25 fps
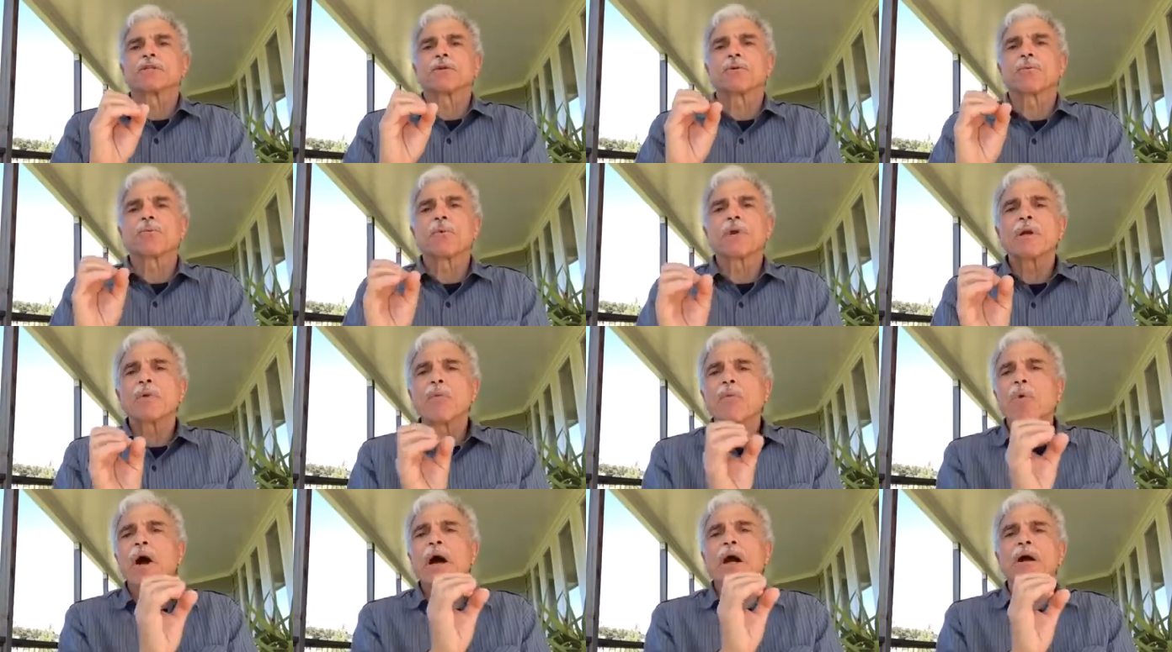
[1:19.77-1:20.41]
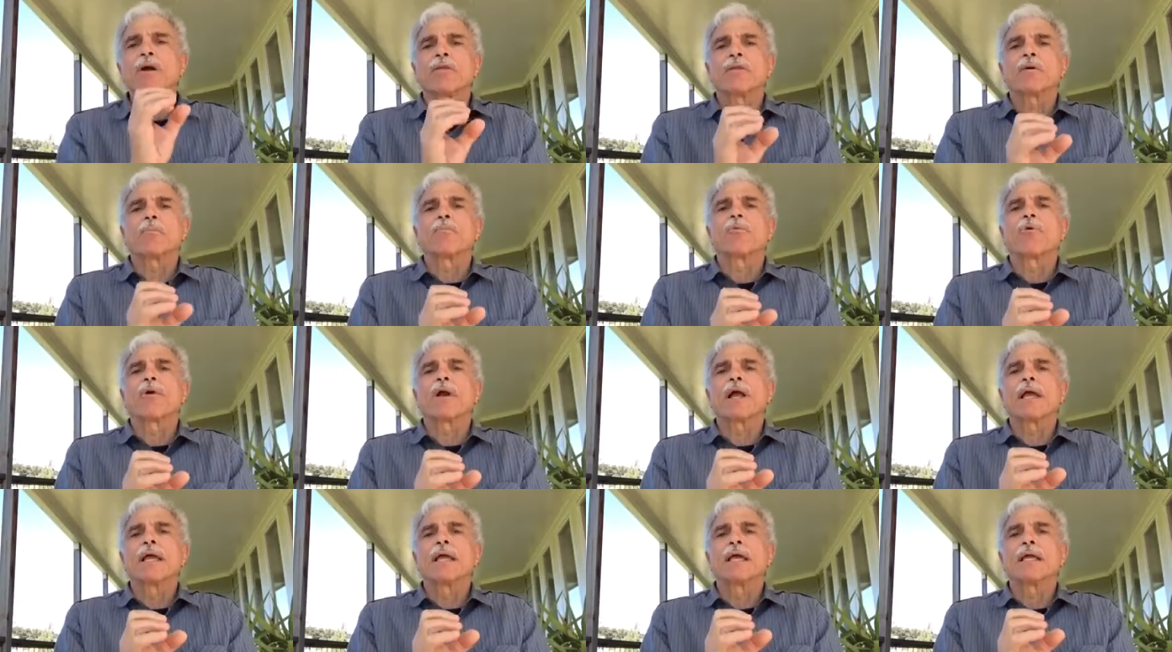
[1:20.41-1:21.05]
To rewire the
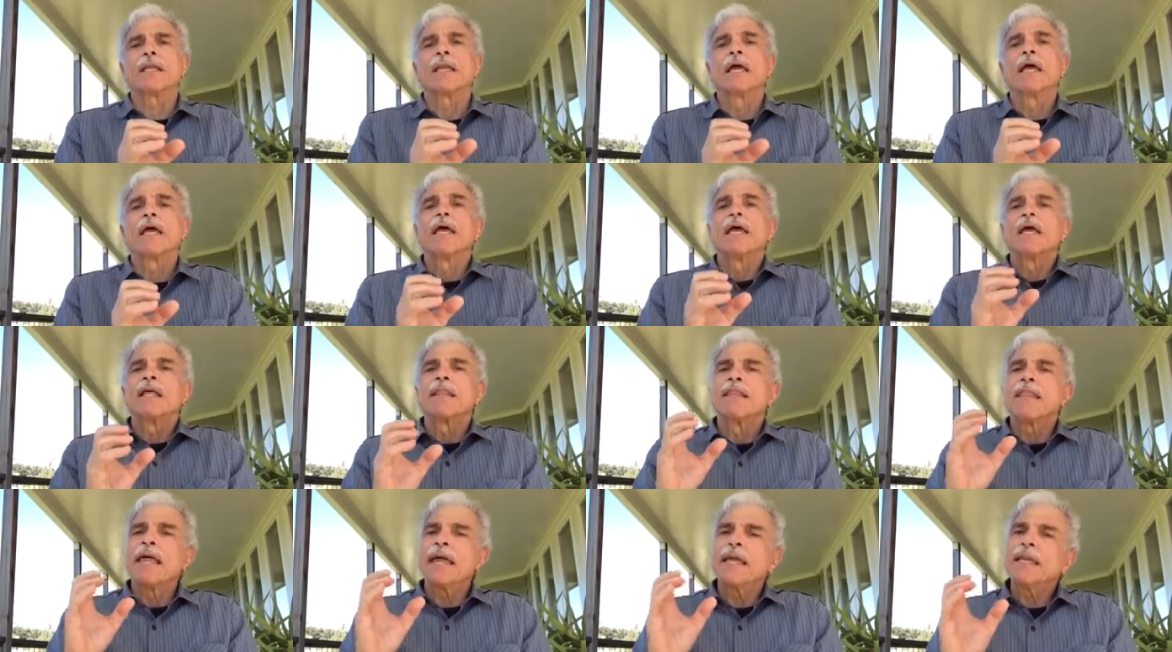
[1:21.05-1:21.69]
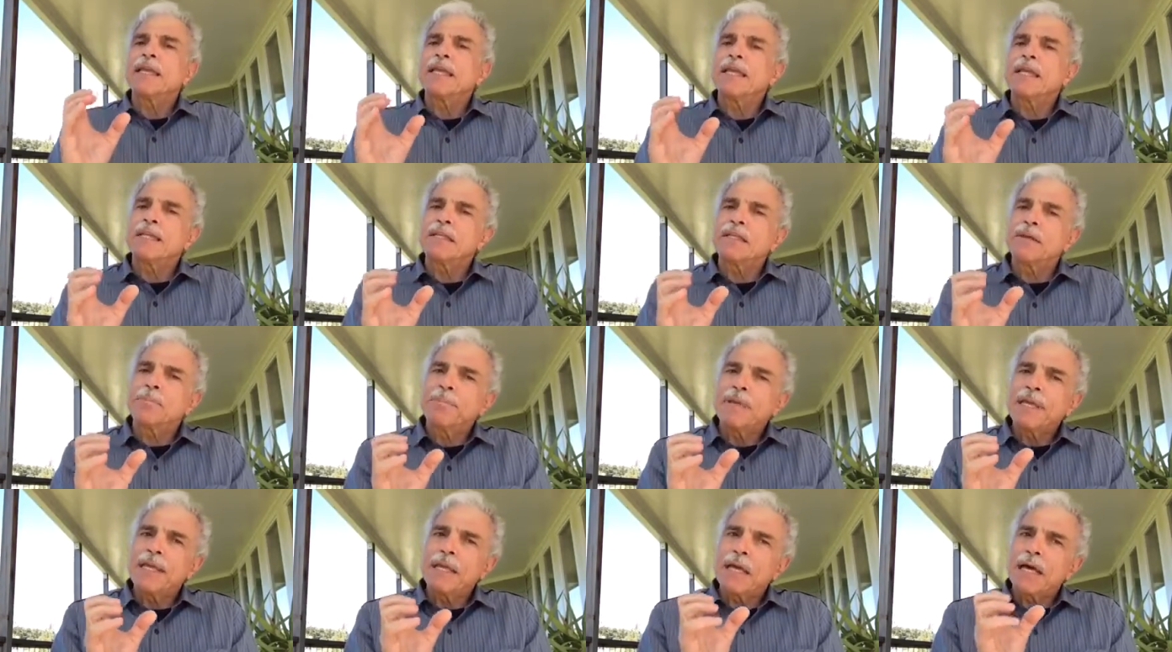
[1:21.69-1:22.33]
brain, they need to
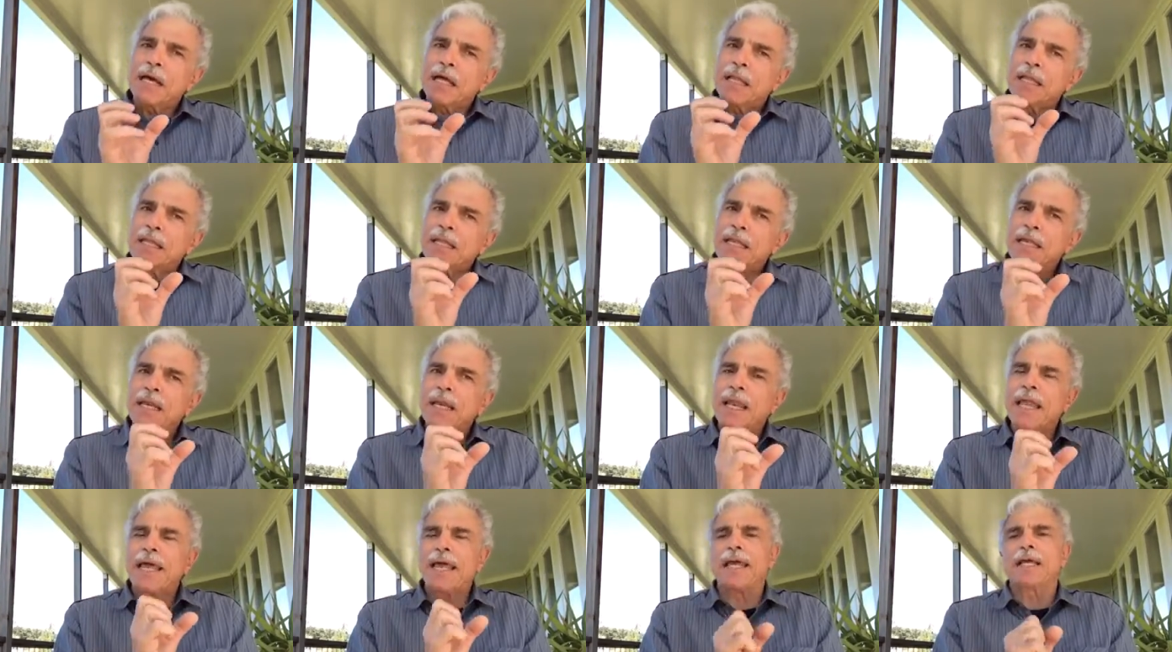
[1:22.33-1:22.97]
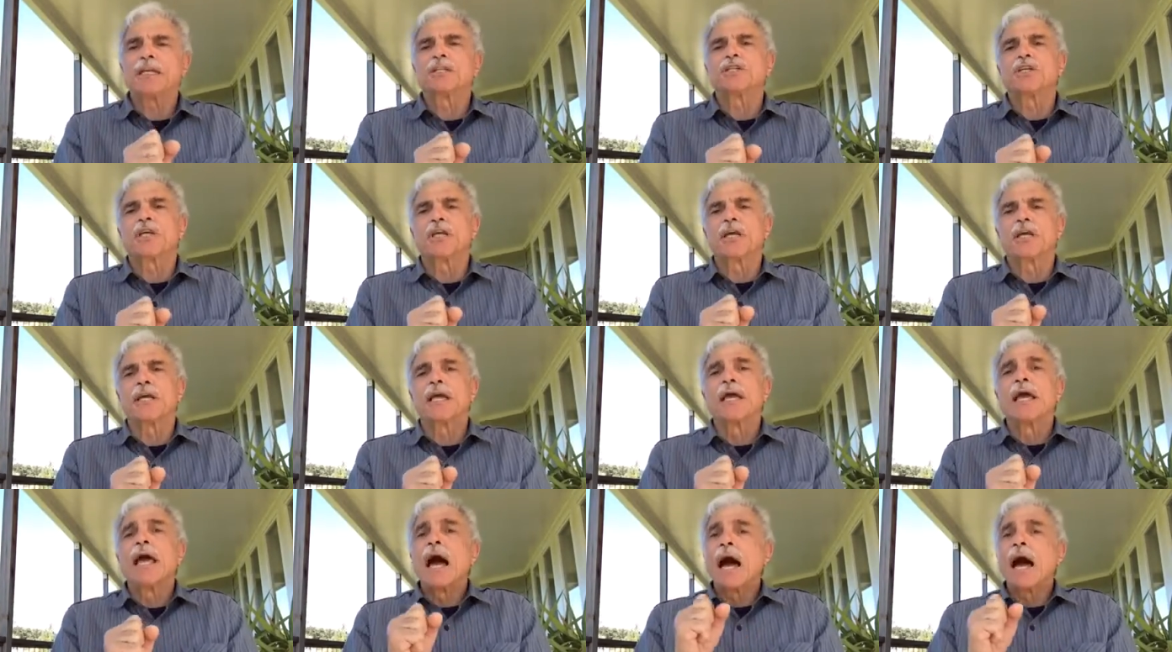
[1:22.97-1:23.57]
be a little edgy.